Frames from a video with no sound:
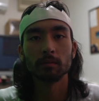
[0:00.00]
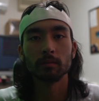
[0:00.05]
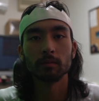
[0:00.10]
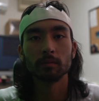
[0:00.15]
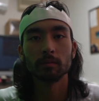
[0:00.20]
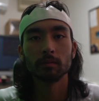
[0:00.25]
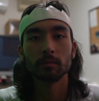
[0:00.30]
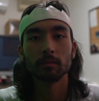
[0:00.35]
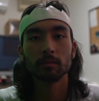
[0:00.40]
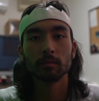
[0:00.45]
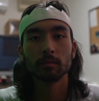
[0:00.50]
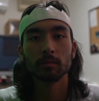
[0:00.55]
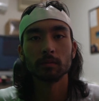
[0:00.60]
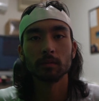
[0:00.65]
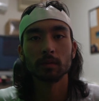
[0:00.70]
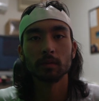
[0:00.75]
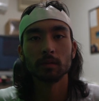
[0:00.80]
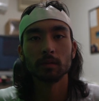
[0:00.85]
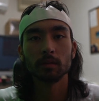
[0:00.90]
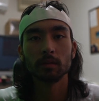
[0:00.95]

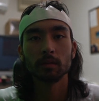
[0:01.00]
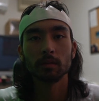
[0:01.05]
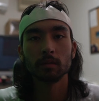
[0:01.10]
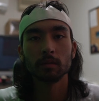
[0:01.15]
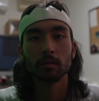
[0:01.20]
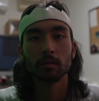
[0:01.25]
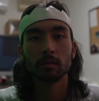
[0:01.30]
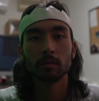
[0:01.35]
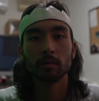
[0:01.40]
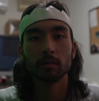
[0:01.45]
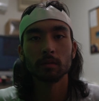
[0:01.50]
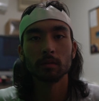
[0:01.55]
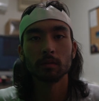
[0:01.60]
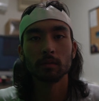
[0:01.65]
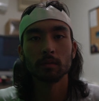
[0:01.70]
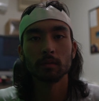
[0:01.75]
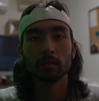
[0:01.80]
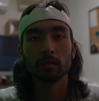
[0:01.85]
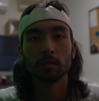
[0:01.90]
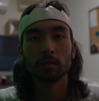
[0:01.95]

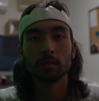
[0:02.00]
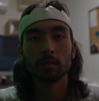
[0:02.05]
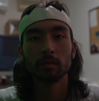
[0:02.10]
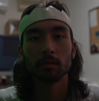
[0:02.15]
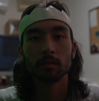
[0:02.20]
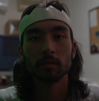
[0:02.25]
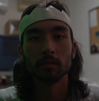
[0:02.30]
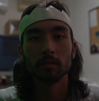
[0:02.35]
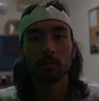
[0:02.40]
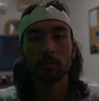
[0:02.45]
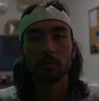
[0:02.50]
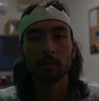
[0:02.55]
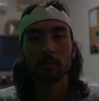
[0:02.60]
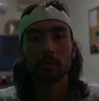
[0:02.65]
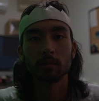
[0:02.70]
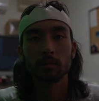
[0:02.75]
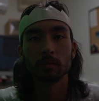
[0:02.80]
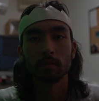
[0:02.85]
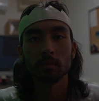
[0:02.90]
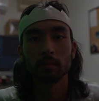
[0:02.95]

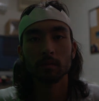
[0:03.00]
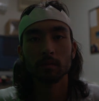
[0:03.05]
Nobody speaks.